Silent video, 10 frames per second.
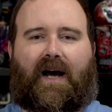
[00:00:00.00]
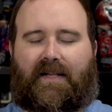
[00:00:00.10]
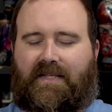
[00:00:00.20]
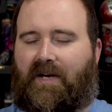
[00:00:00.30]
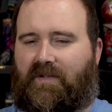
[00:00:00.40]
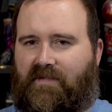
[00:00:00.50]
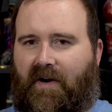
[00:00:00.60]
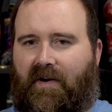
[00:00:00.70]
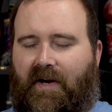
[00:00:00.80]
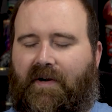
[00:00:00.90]
the Tales of
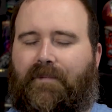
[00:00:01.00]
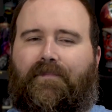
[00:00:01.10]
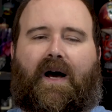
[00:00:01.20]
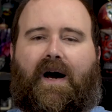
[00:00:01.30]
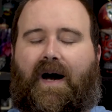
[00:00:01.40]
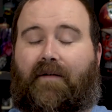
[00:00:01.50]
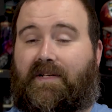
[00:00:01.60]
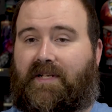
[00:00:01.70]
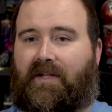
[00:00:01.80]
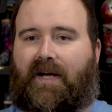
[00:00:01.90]
Terror year.
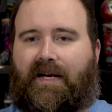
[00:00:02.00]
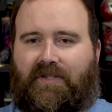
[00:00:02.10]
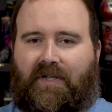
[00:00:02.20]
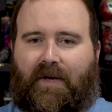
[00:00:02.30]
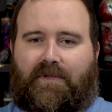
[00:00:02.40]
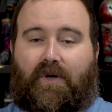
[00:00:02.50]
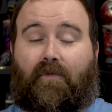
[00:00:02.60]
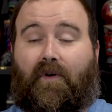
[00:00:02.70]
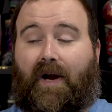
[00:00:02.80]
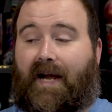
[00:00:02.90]
Obviously the last year that was
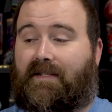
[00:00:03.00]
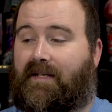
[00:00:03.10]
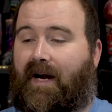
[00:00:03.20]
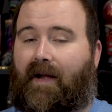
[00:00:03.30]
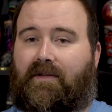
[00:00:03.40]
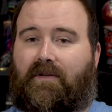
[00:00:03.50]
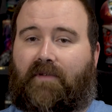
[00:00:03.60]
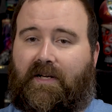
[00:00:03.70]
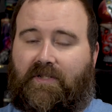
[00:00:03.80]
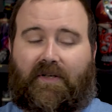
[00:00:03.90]
over at Islands of
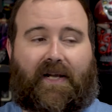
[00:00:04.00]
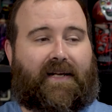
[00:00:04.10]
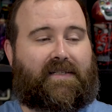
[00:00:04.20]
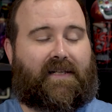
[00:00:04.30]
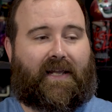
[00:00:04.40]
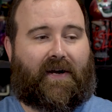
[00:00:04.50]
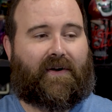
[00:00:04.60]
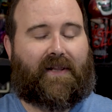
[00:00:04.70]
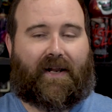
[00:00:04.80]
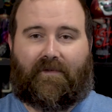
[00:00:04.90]
Adventure. It is the
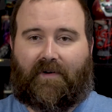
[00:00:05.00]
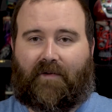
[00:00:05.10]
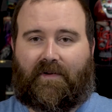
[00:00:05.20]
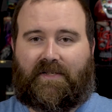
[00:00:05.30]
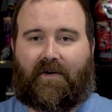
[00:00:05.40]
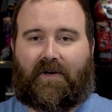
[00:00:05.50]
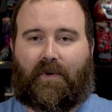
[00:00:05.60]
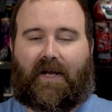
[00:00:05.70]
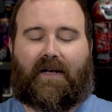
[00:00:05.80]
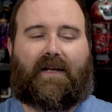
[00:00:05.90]
year that involved the Terror
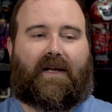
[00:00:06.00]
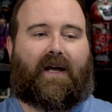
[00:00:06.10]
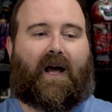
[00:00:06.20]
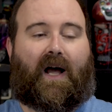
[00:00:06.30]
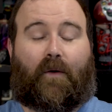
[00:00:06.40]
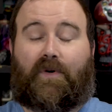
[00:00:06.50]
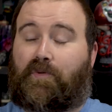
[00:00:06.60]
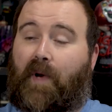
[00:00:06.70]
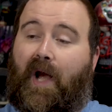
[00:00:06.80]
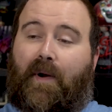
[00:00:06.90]
Queen,
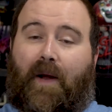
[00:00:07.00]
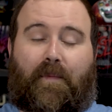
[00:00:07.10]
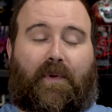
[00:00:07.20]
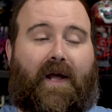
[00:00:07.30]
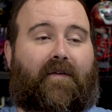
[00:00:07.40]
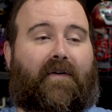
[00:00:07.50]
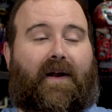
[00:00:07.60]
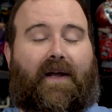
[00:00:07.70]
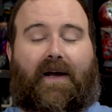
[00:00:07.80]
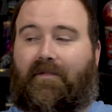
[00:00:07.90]
which may or may not be playing
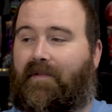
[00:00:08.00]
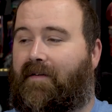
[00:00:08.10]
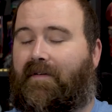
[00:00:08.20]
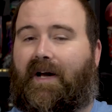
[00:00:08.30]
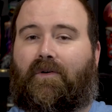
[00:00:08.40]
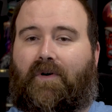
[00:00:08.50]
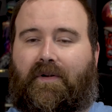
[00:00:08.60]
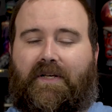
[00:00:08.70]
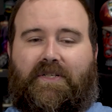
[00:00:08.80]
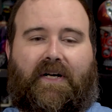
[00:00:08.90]
a very vital
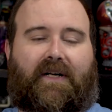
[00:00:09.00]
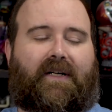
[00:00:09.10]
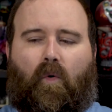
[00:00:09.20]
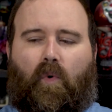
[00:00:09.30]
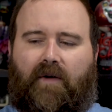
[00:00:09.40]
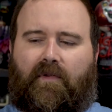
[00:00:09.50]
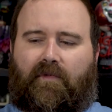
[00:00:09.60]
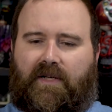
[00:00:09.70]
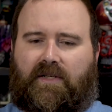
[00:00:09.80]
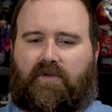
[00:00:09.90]
role this year. One of the
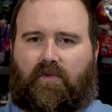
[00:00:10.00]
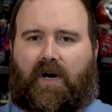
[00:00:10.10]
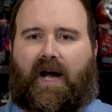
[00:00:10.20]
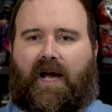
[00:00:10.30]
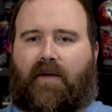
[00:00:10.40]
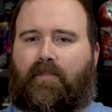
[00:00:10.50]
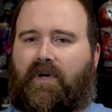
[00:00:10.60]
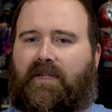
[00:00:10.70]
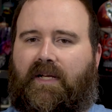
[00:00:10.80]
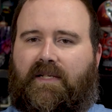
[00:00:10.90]
reasons why I
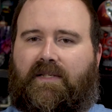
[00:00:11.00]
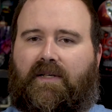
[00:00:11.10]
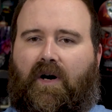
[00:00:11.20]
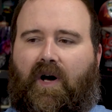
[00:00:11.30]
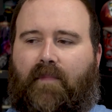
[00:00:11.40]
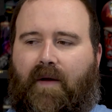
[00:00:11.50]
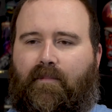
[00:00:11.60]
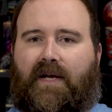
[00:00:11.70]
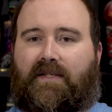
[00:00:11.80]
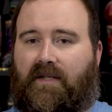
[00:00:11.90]
put this on my
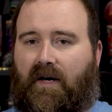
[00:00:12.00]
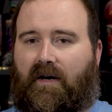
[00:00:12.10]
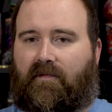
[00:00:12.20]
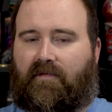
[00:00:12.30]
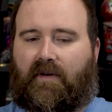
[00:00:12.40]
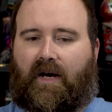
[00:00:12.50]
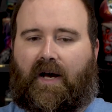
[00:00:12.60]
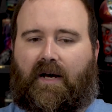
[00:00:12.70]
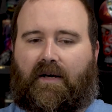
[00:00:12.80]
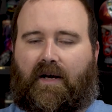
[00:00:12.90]
best of
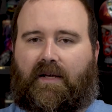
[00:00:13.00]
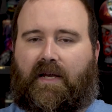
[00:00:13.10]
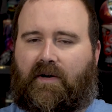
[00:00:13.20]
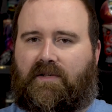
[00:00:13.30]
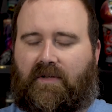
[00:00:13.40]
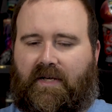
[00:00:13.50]
years